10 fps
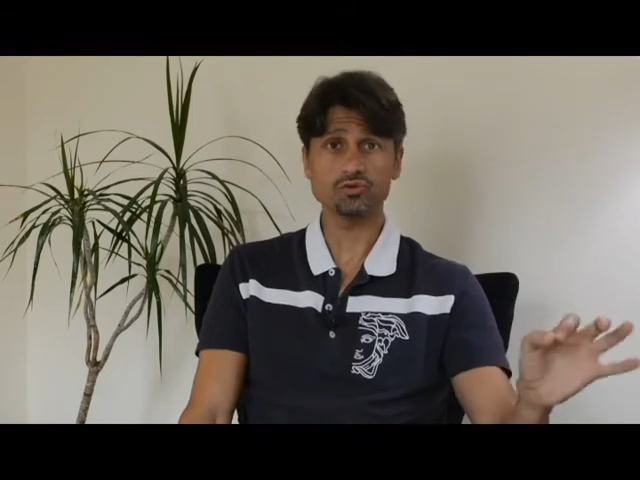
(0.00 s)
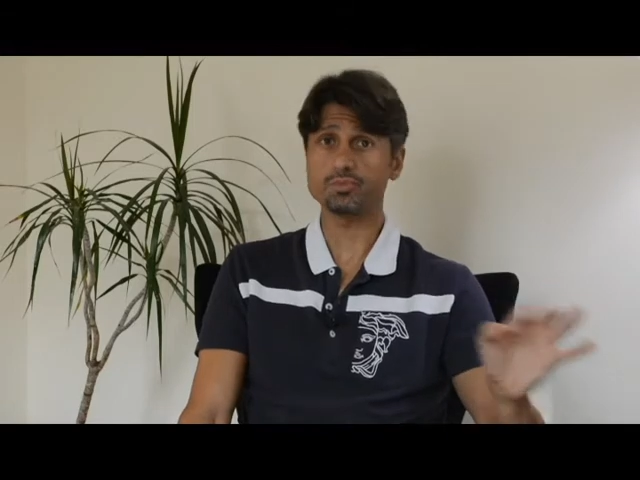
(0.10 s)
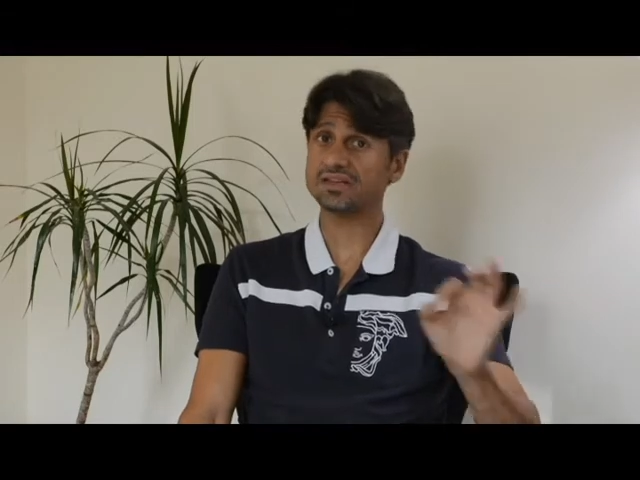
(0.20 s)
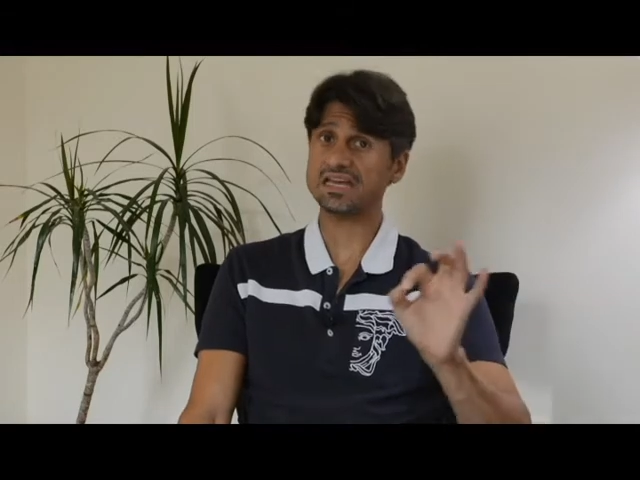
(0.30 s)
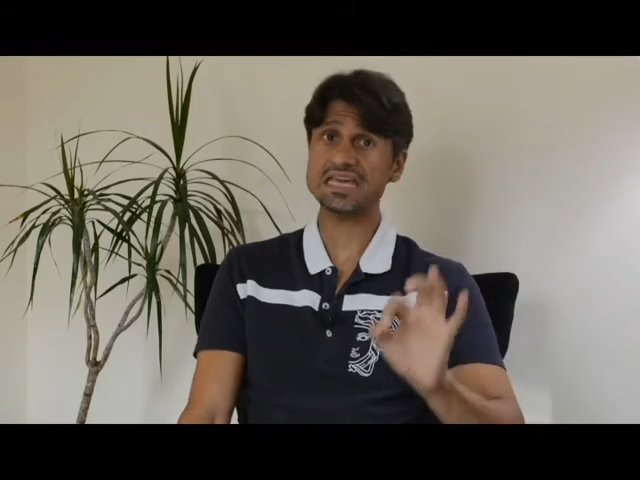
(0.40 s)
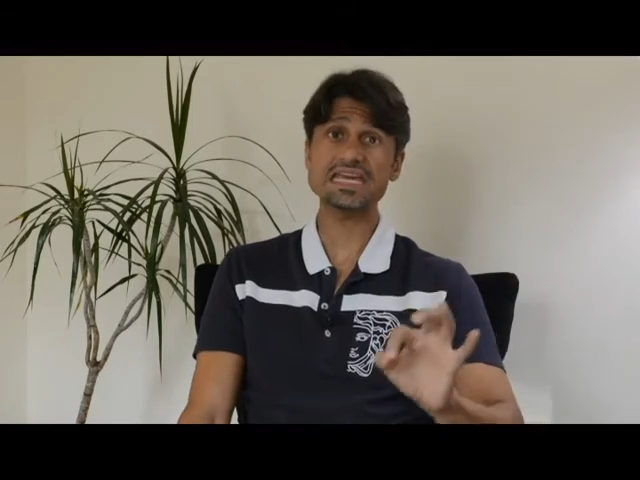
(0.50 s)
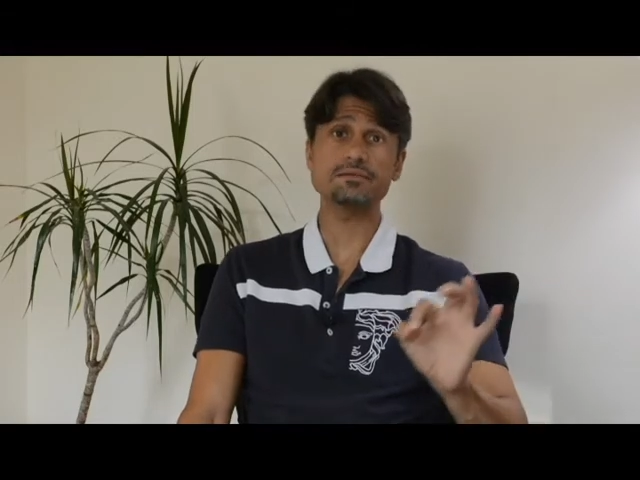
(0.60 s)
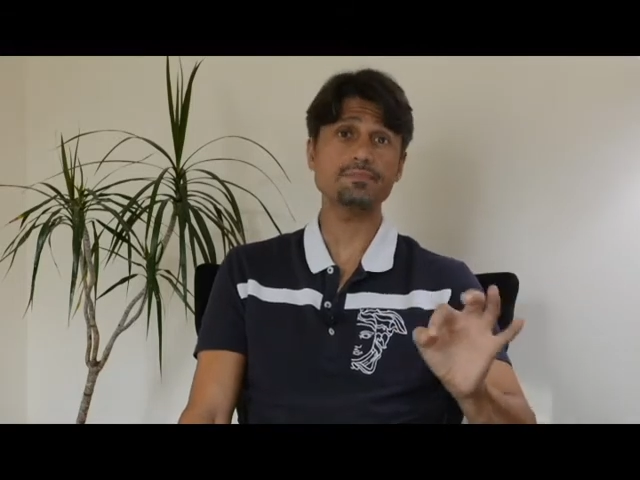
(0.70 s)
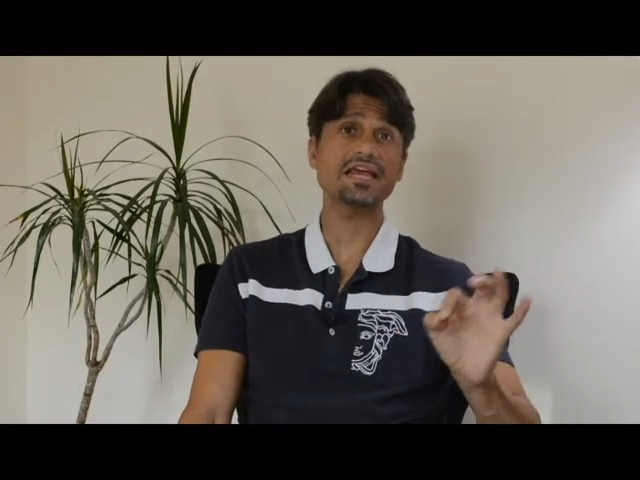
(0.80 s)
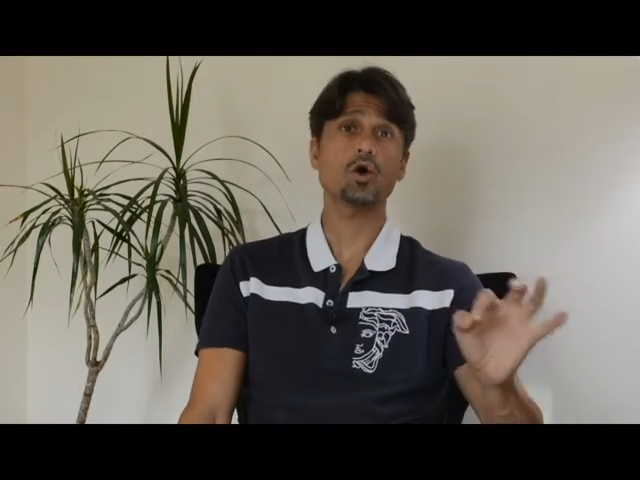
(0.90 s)
but the
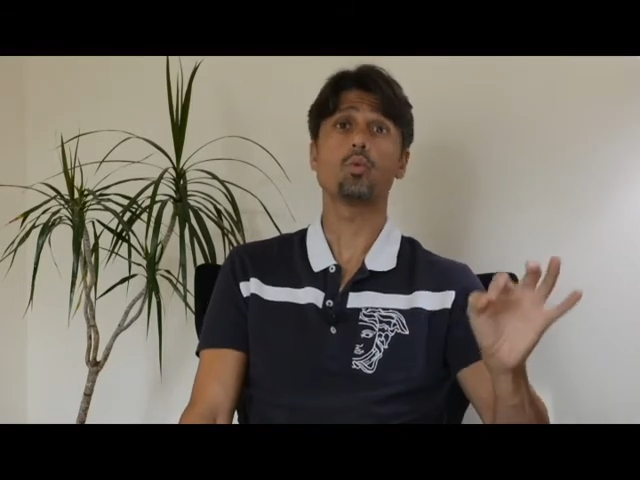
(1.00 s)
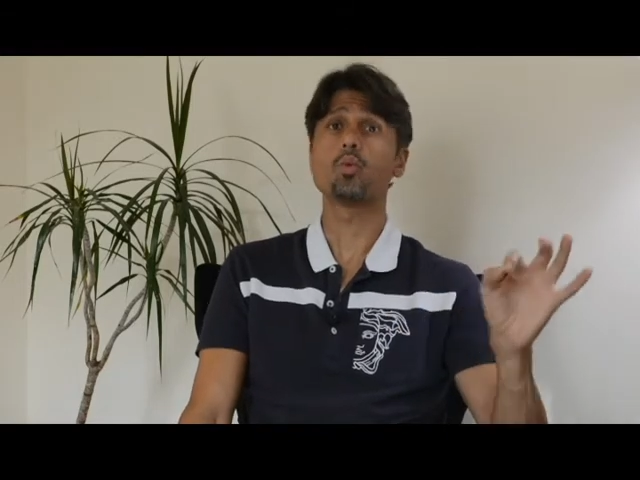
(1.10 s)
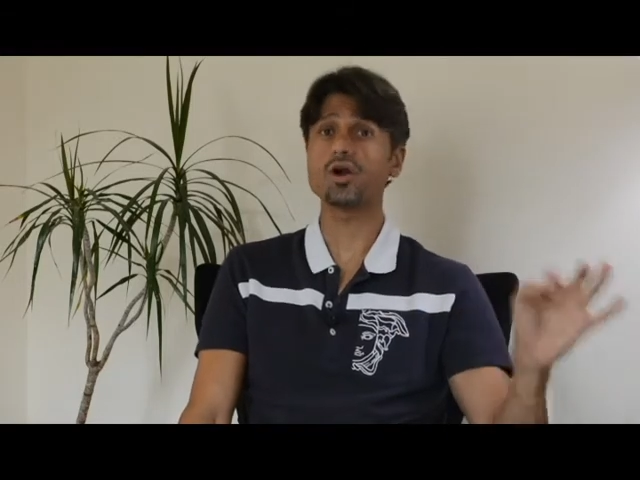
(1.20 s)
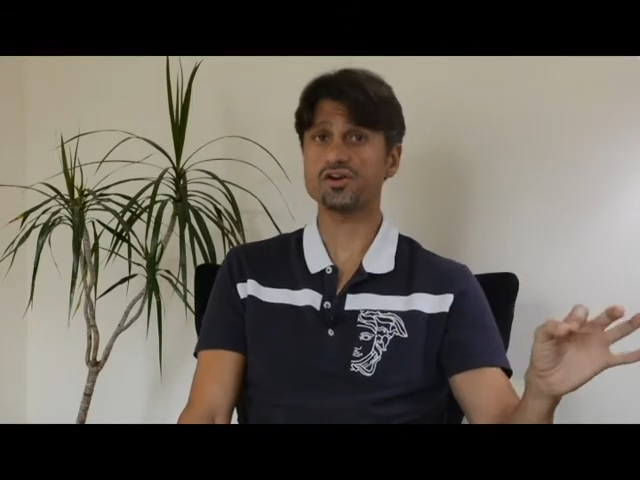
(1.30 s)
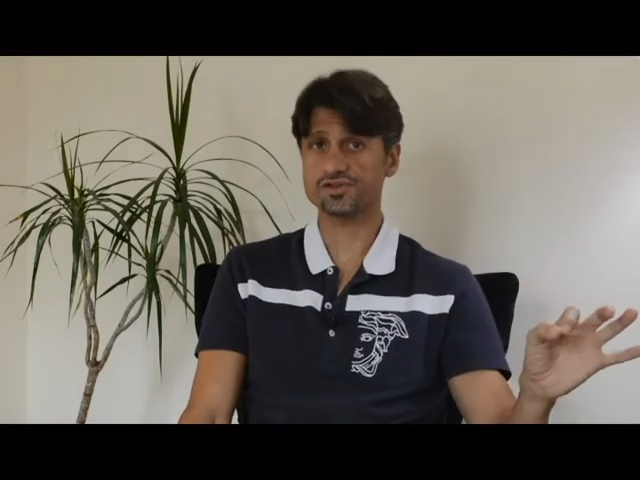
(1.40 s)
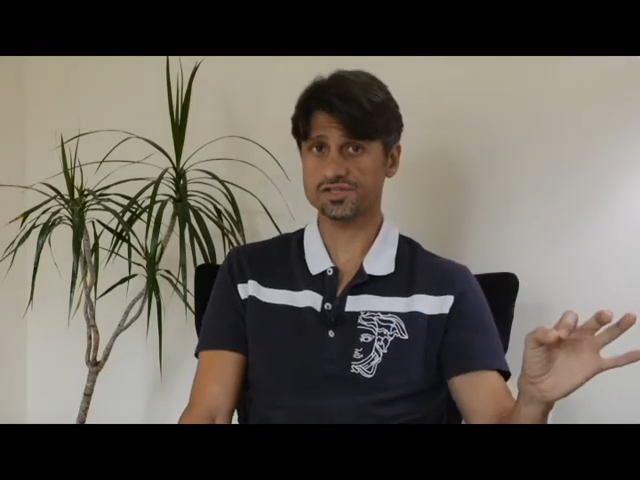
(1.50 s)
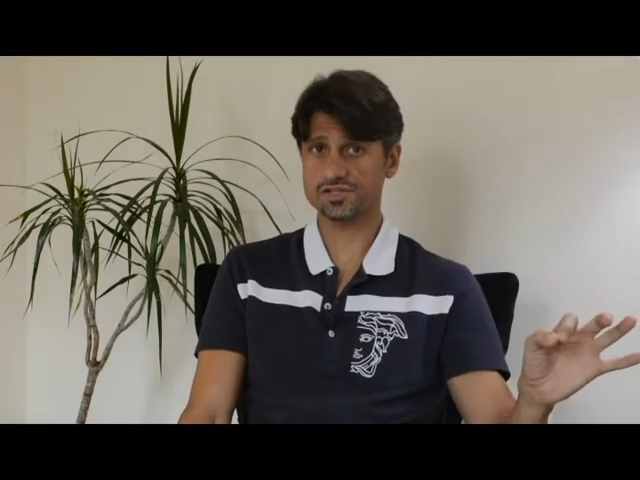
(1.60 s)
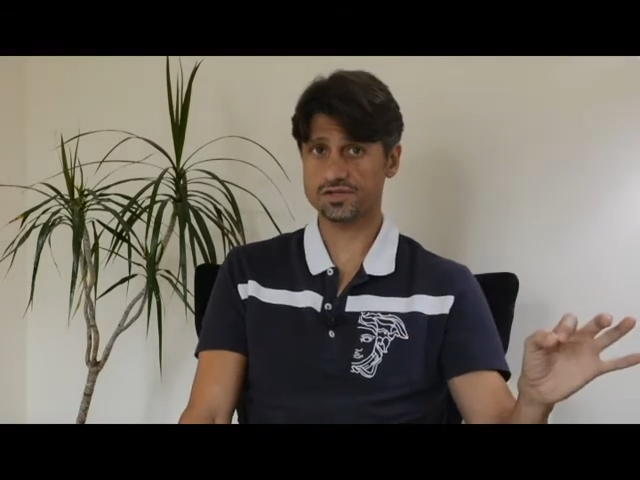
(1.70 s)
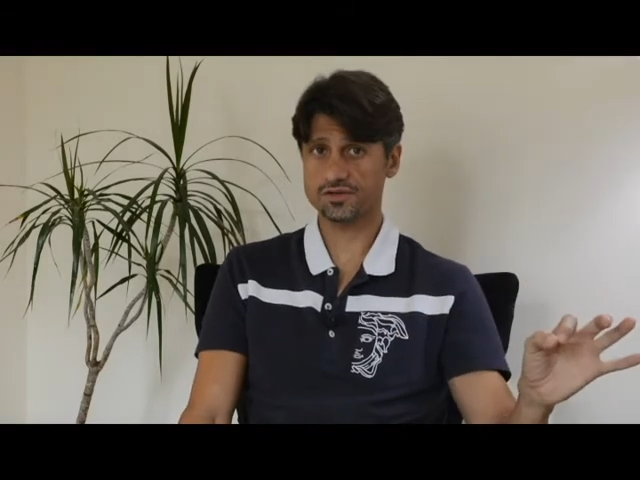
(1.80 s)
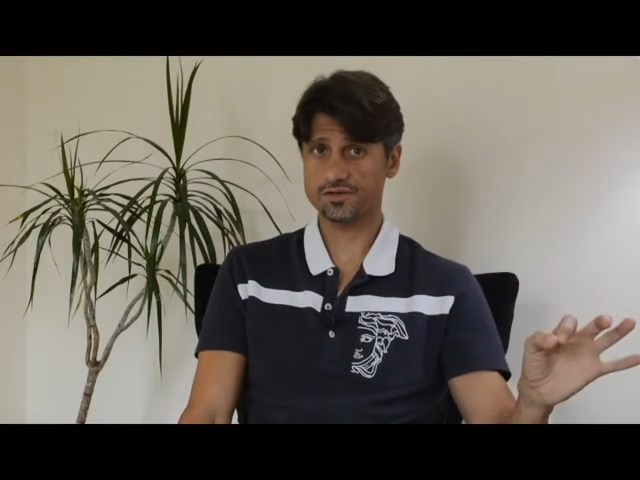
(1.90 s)
heat made it worse,